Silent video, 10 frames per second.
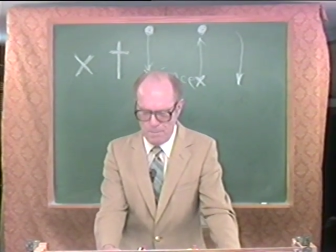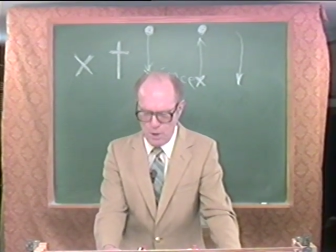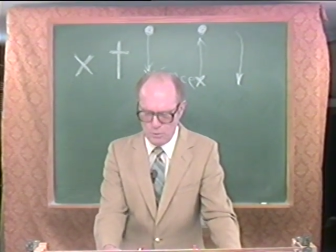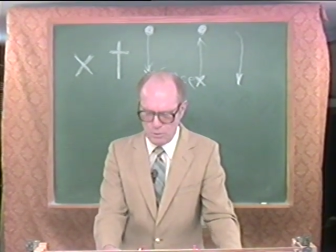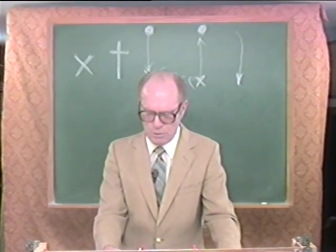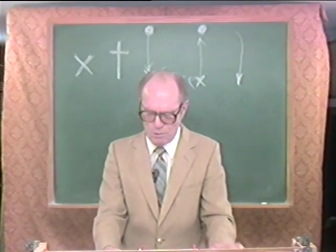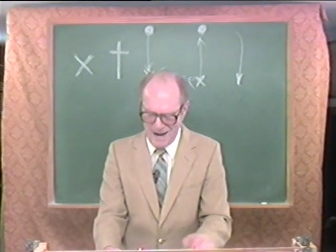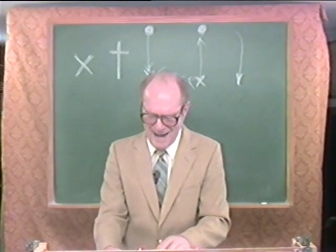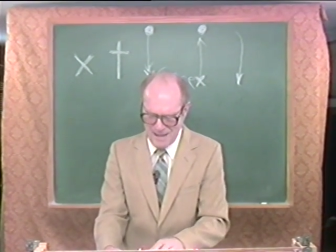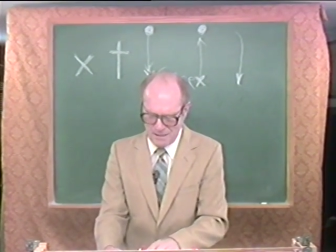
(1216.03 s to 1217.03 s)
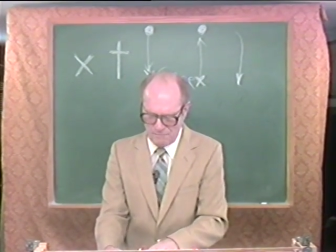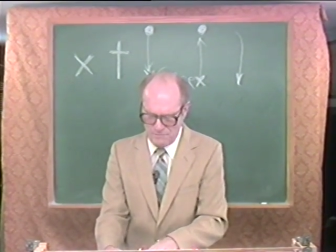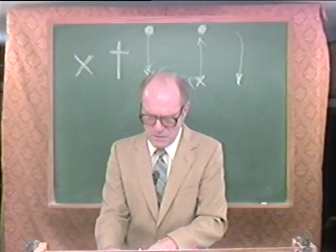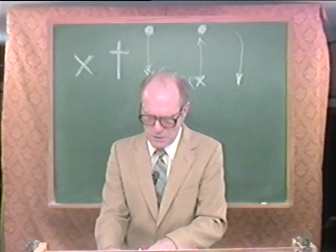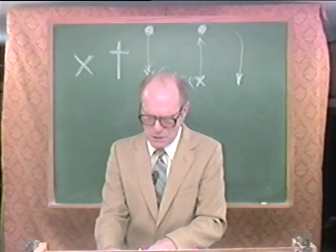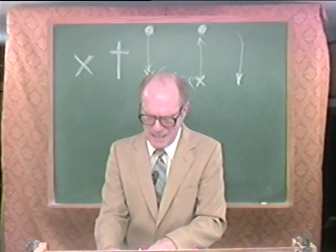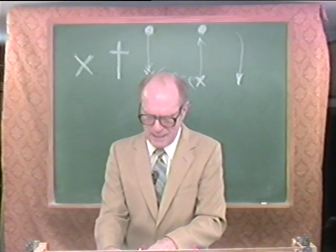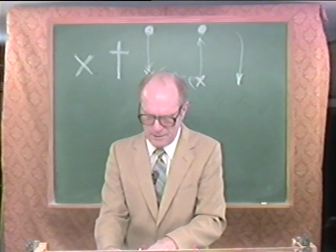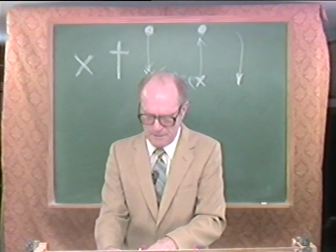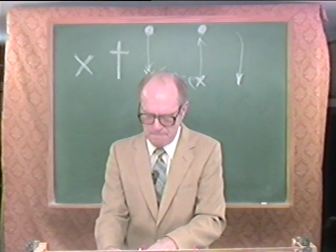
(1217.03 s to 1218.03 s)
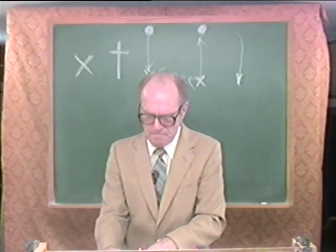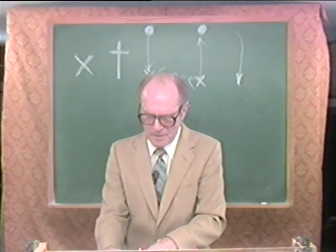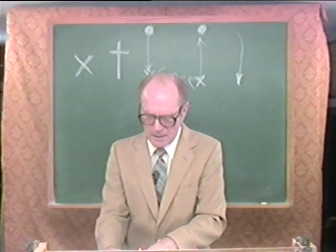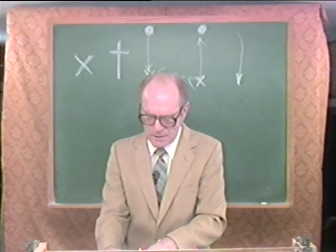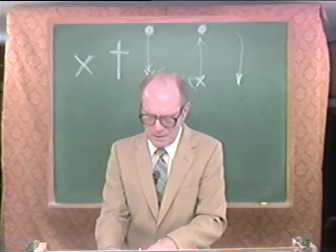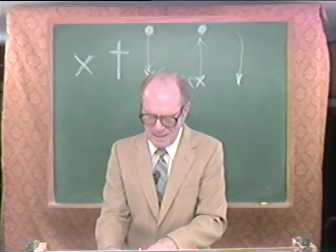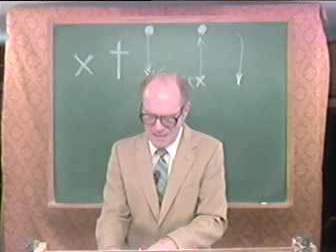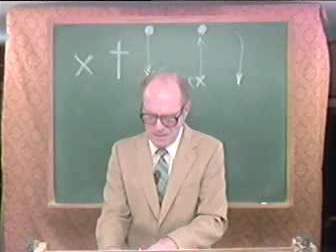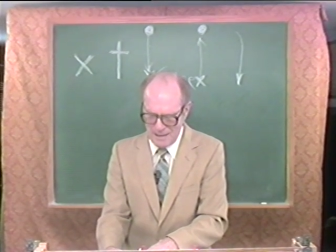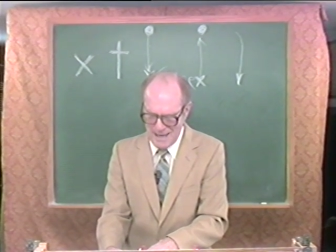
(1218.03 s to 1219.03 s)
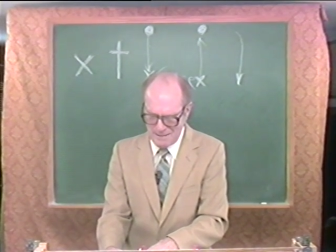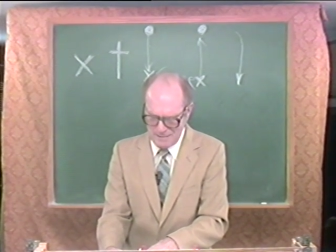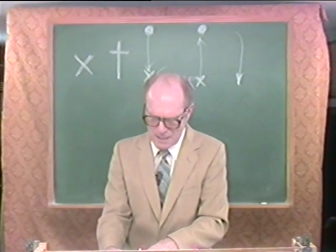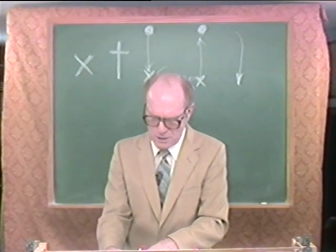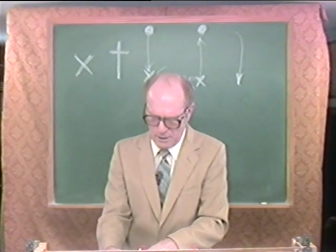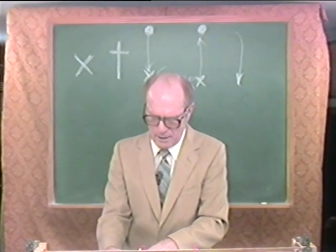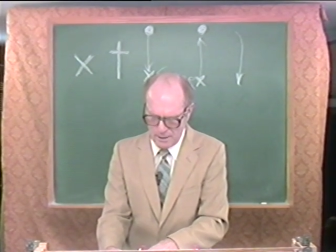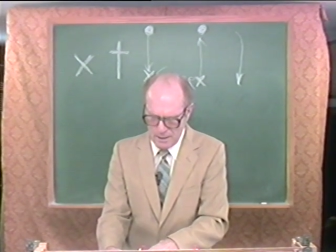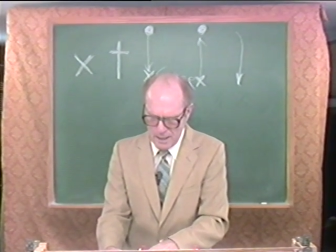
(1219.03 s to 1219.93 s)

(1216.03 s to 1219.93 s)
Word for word: both with wrath and fierce anger, to lay the land desolate.